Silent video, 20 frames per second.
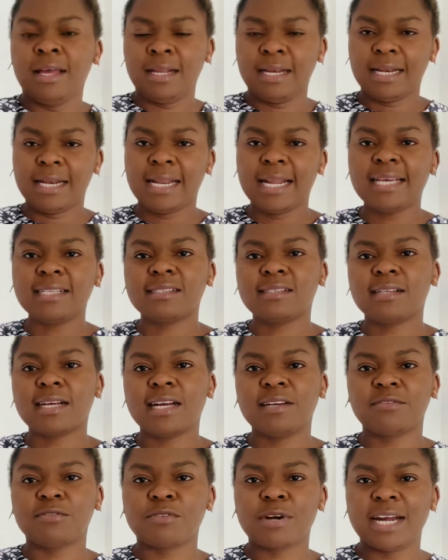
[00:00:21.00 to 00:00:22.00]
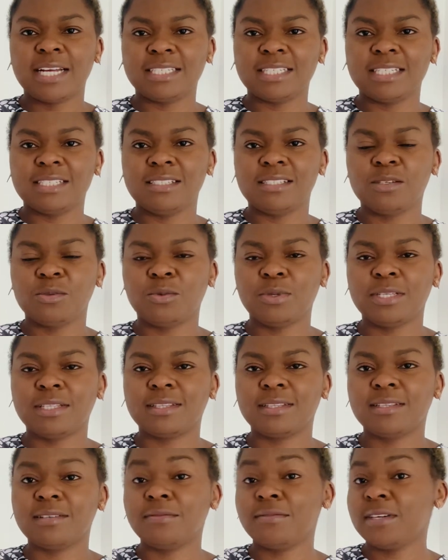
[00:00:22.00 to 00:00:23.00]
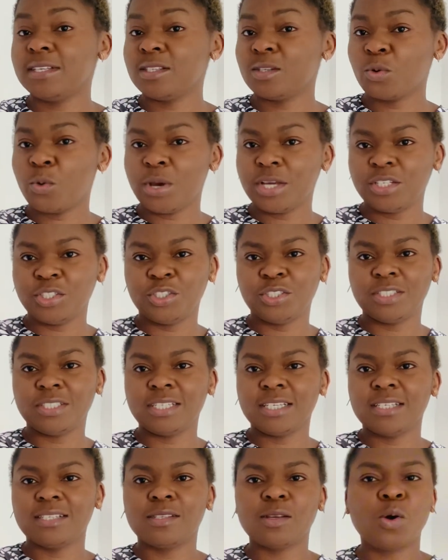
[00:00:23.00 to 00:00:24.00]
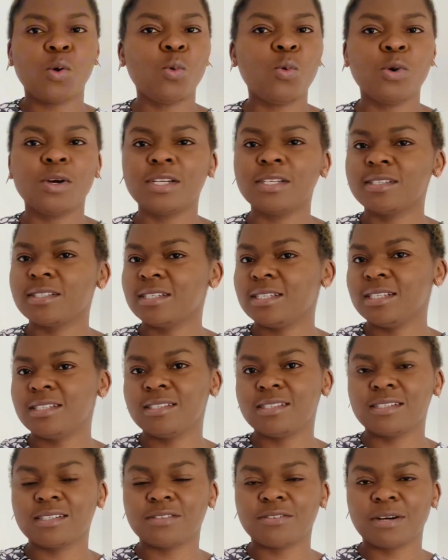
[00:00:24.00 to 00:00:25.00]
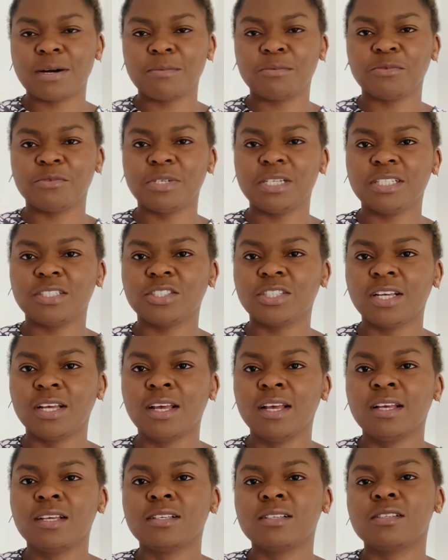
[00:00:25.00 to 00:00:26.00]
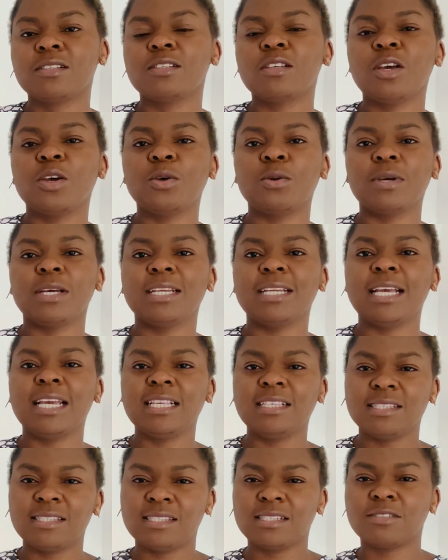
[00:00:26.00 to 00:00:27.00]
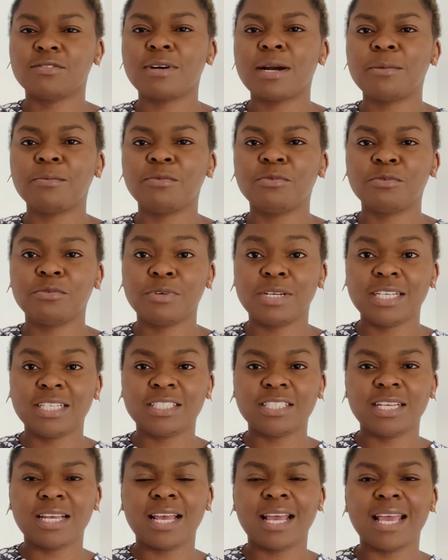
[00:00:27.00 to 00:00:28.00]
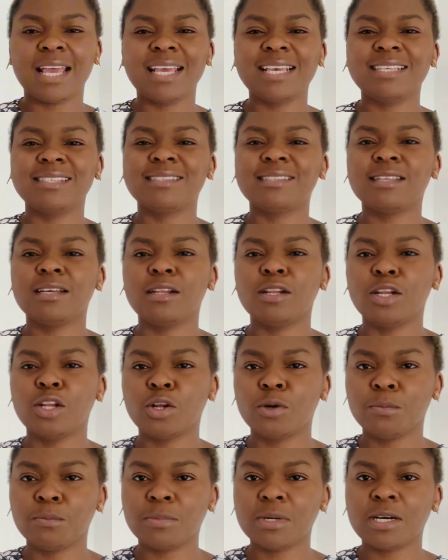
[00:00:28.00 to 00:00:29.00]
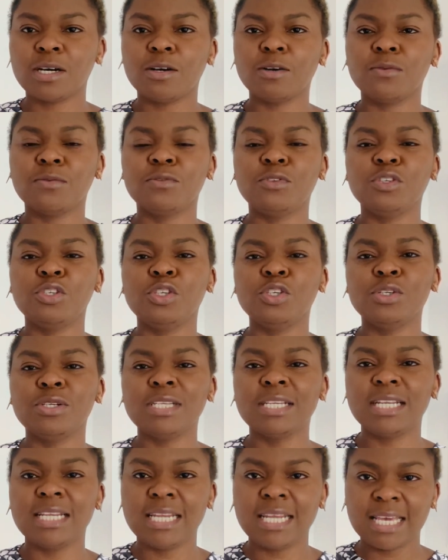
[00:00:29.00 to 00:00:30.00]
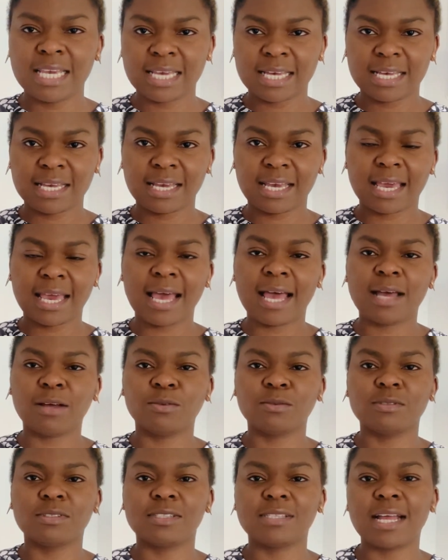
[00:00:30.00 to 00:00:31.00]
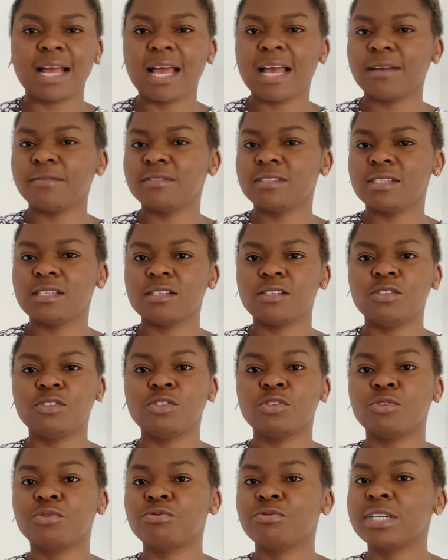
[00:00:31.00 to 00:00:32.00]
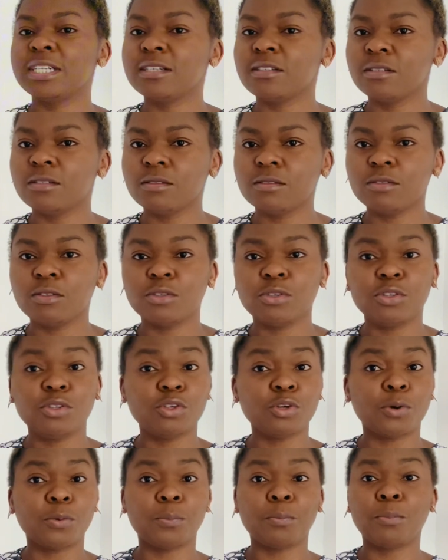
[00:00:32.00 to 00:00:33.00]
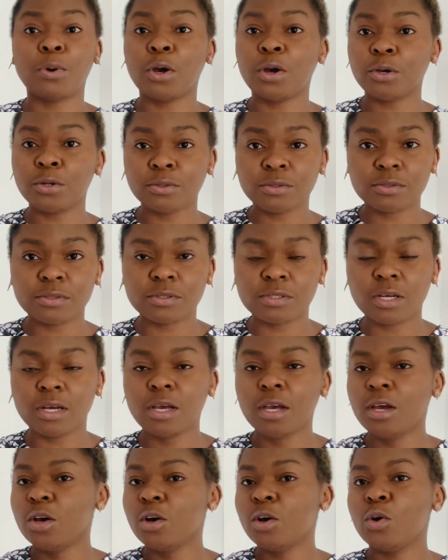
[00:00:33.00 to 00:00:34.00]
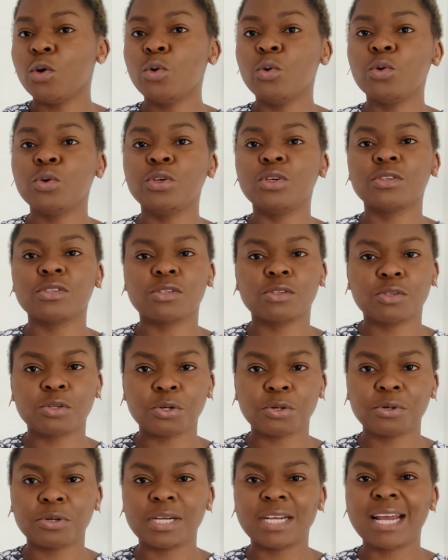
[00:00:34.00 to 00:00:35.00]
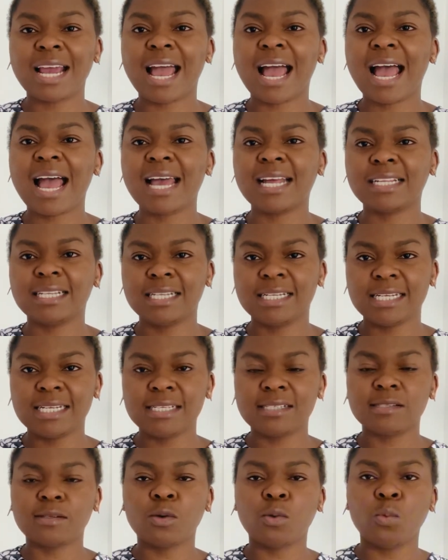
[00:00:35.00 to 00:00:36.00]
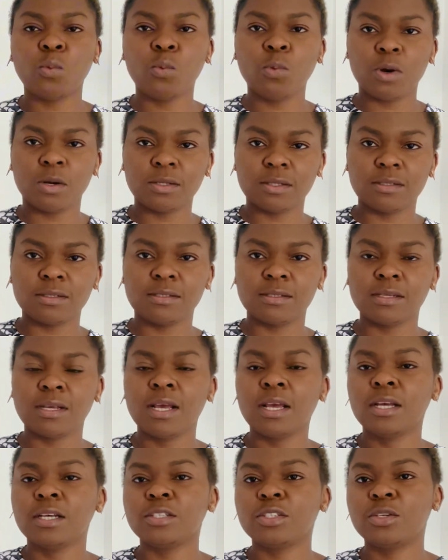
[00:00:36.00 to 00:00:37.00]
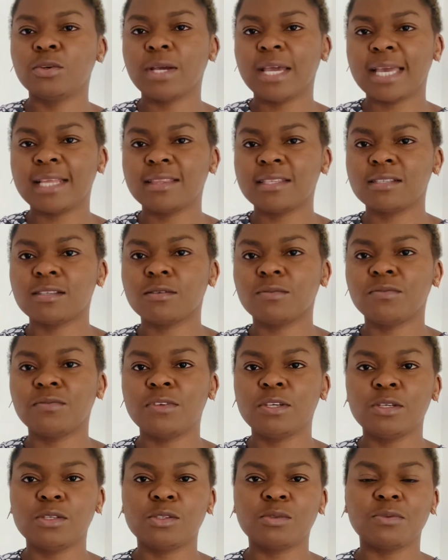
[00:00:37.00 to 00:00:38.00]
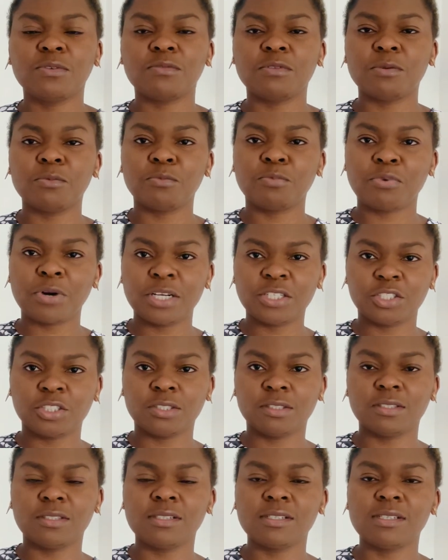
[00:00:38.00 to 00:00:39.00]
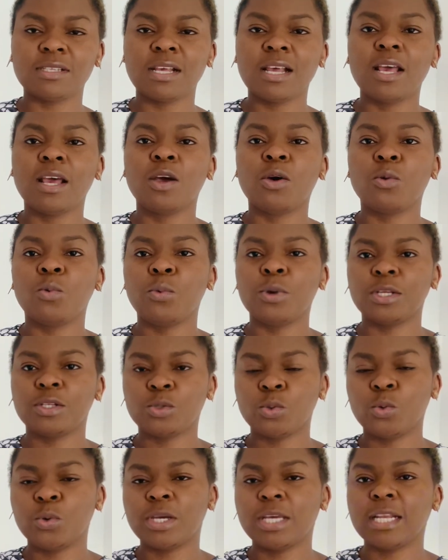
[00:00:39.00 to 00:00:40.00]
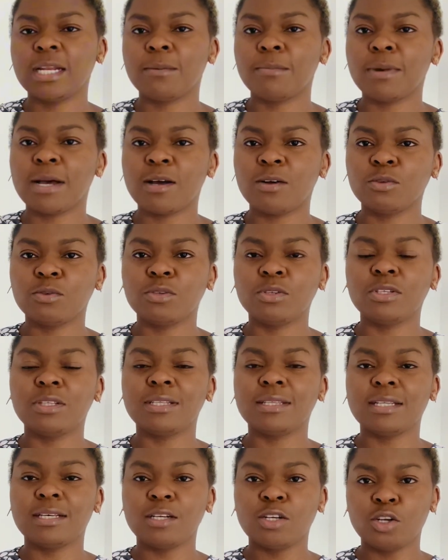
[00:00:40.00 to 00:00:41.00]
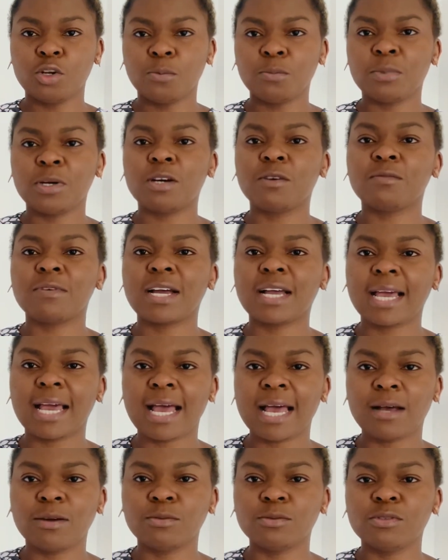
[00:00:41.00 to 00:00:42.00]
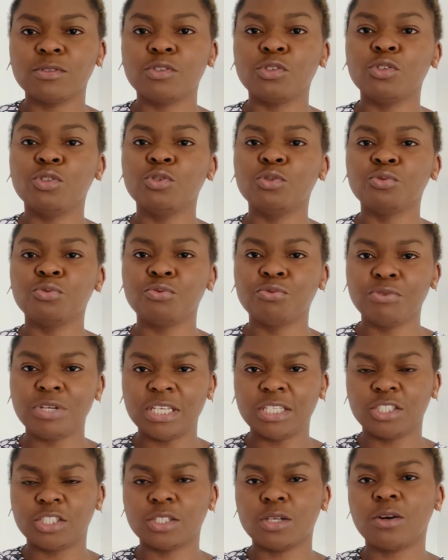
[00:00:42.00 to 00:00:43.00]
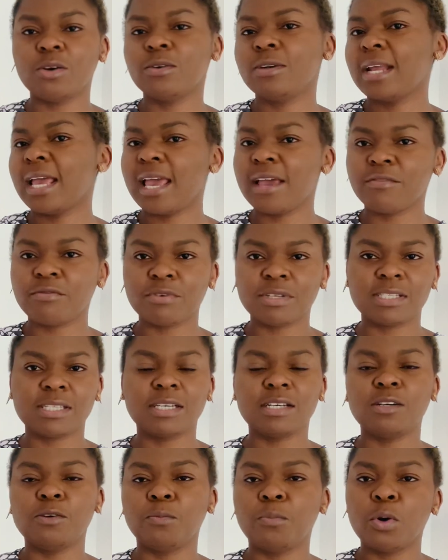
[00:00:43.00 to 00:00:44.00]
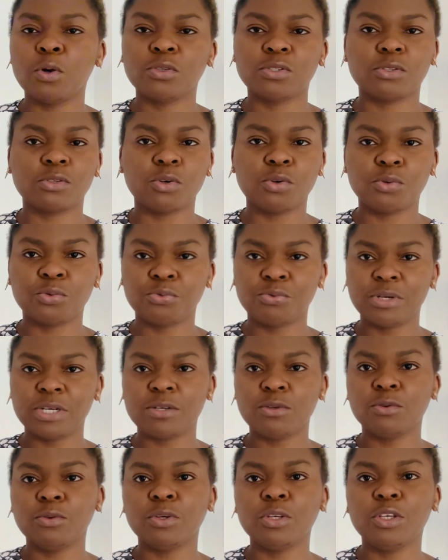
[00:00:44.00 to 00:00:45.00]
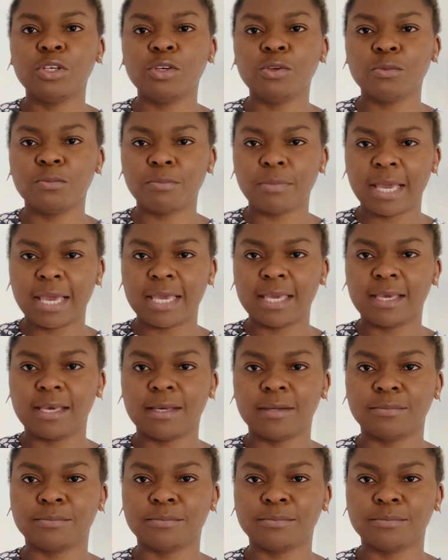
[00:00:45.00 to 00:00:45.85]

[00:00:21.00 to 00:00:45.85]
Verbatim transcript: Let's dive right into it. The first question is, what is an Instagram reach? So an Instagram reach is the number of unique accounts that have seen your reel, your post, or your story at least once. Don't get this confused with impressions. We're talking about the number of accounts you reach on every single post or reel you make.